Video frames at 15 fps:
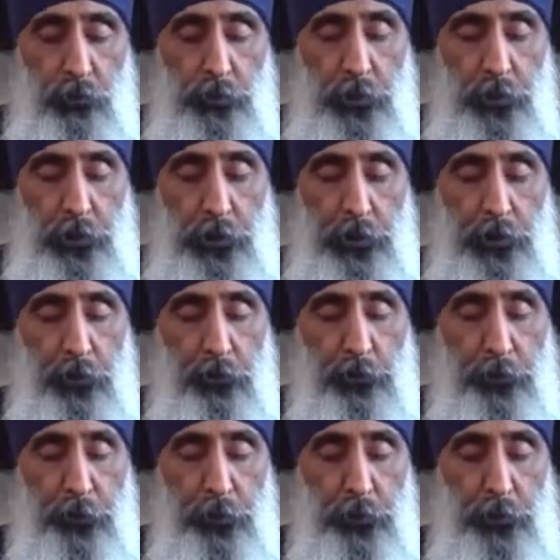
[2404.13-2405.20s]
Bringing
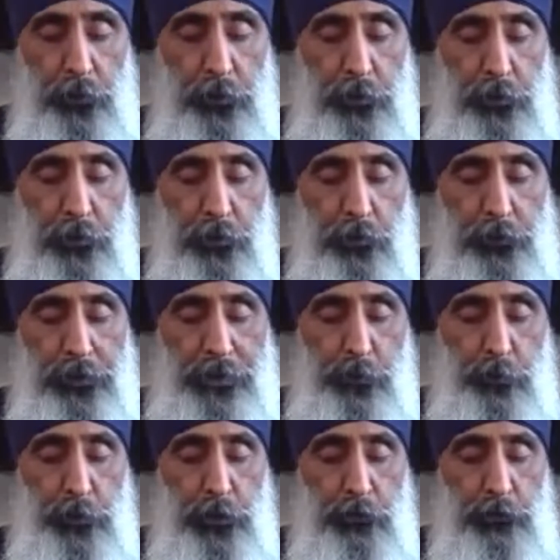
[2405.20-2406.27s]
your focus to your
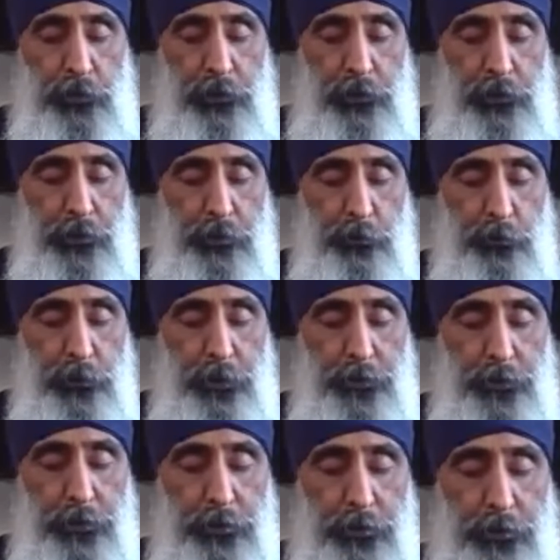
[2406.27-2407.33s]
experience as
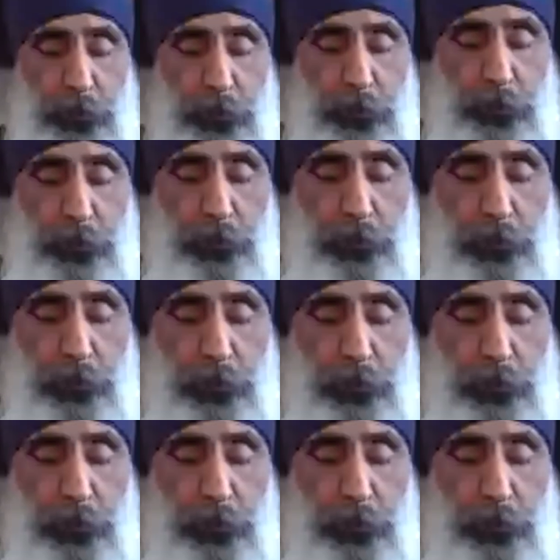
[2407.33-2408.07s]
best as you can.